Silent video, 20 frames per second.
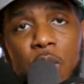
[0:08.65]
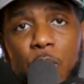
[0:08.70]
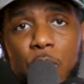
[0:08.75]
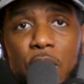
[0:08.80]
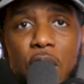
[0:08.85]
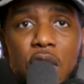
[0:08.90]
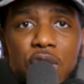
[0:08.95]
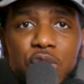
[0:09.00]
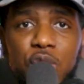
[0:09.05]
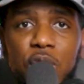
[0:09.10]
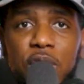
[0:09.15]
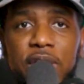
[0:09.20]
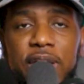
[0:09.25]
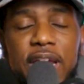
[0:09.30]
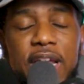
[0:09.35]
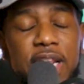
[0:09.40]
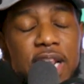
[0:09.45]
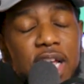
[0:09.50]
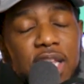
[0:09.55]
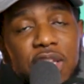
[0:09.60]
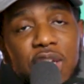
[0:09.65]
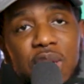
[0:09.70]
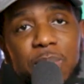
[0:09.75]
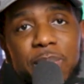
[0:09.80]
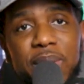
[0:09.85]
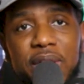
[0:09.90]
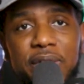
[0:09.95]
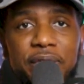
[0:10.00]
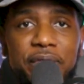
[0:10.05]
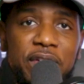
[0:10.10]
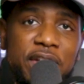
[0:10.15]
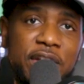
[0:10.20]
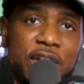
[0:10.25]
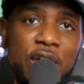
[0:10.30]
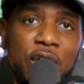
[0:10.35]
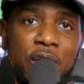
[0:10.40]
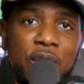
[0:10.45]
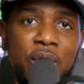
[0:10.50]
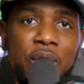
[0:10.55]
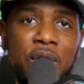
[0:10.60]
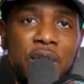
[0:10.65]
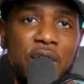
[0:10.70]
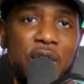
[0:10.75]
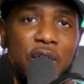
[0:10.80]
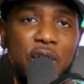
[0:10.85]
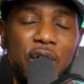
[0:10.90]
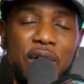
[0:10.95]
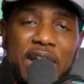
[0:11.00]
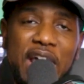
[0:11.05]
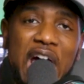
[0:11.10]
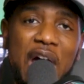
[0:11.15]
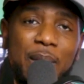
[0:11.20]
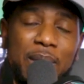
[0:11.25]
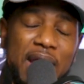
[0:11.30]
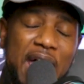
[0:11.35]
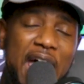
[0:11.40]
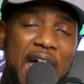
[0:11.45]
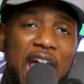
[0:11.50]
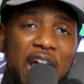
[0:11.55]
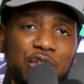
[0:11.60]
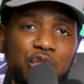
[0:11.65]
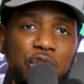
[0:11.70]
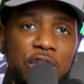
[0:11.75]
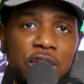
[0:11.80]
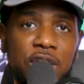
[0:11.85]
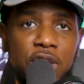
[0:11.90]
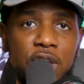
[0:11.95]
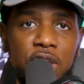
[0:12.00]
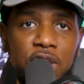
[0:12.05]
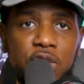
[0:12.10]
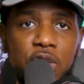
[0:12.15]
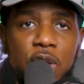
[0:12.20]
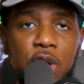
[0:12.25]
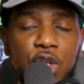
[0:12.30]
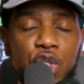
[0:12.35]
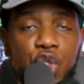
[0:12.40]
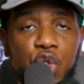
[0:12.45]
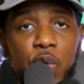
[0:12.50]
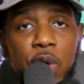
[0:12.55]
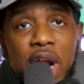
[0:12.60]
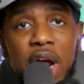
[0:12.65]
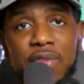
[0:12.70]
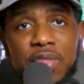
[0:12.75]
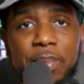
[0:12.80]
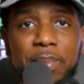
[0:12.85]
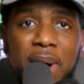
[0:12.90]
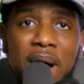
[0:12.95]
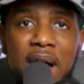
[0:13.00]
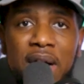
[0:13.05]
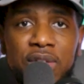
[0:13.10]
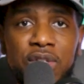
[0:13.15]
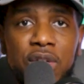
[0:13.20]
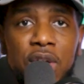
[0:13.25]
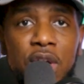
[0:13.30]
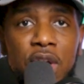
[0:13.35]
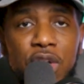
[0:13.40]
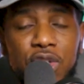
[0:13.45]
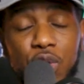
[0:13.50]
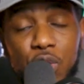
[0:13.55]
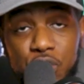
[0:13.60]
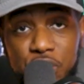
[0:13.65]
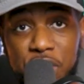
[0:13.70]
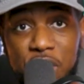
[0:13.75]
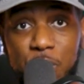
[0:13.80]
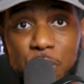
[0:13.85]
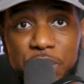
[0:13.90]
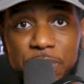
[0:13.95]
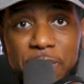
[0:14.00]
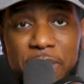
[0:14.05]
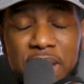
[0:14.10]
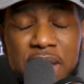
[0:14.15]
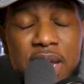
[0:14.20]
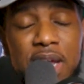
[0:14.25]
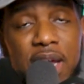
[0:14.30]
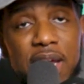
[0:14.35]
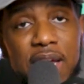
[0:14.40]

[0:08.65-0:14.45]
We're also gonna get a little bit of video on how it actually looks straight out the box. So stick with me,